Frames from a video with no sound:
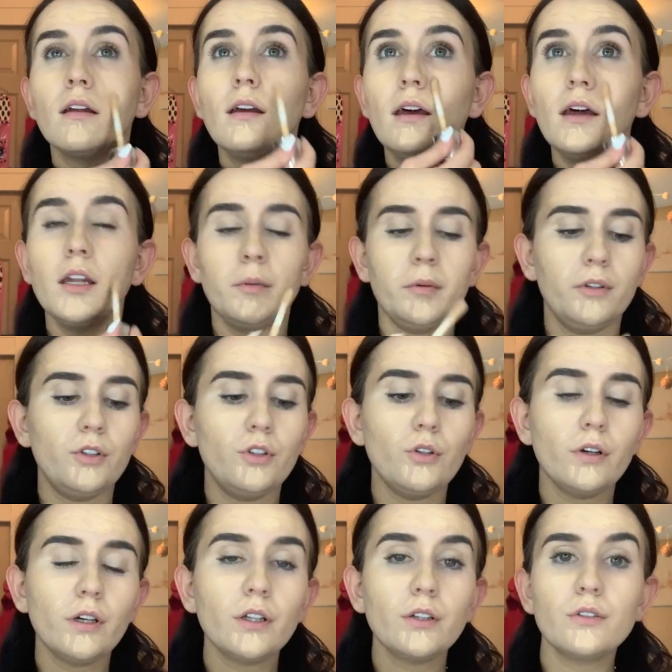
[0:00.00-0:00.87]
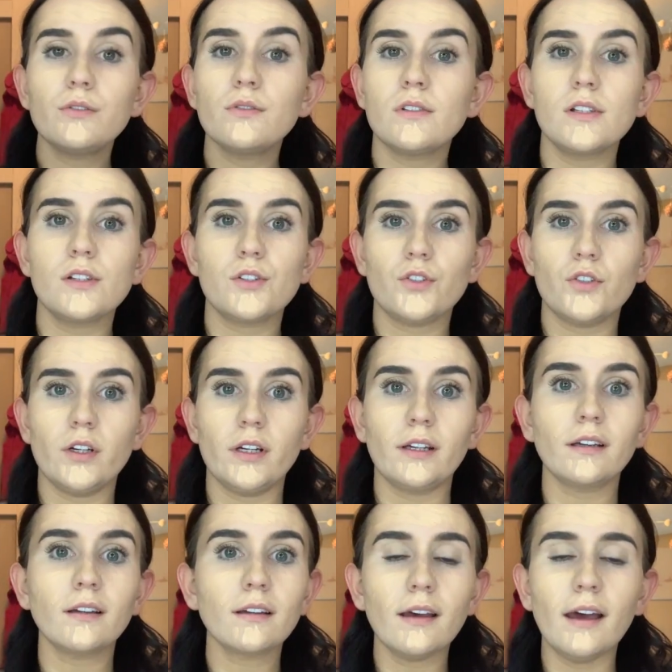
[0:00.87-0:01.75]
And I mean, you can use this
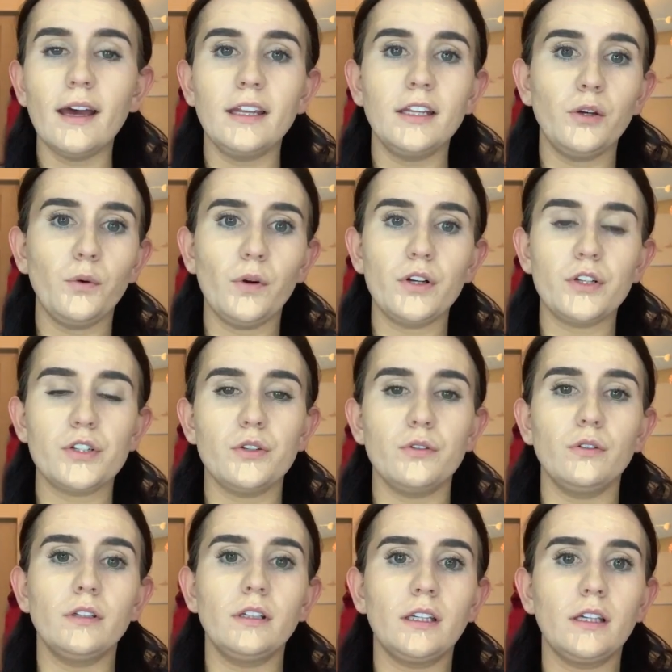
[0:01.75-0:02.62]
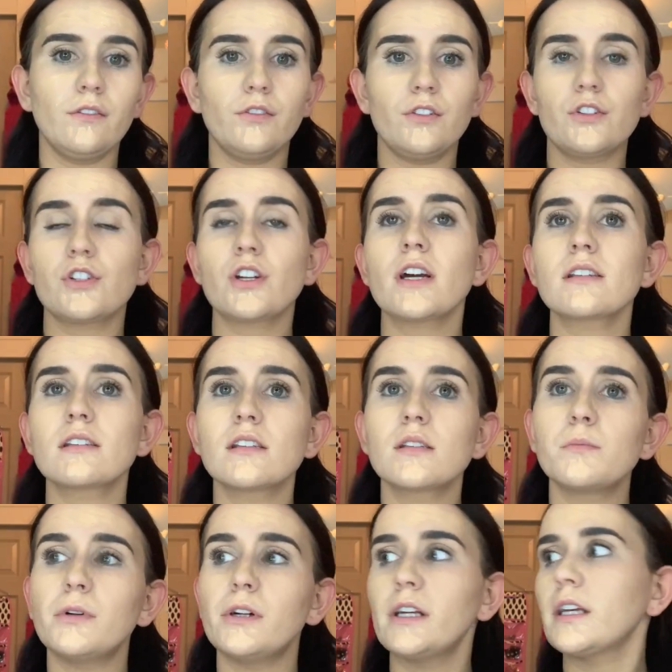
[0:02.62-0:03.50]
trick anywhere too. Like if your chest
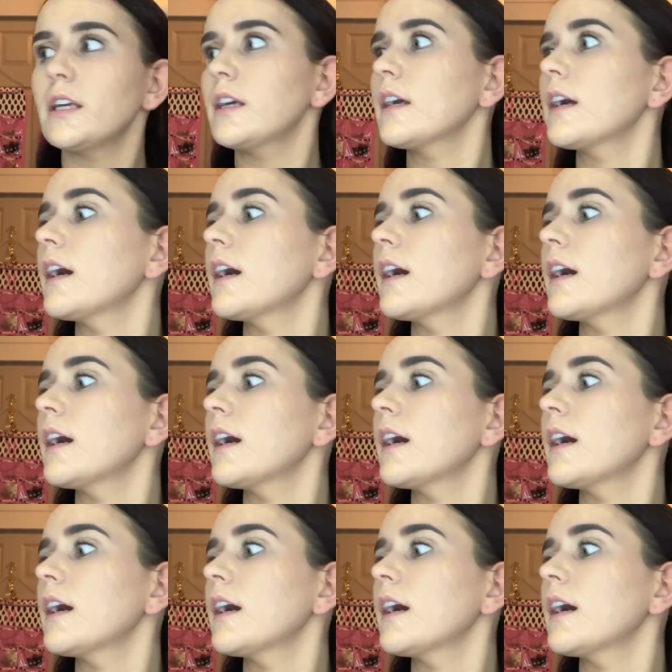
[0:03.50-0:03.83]
is breaking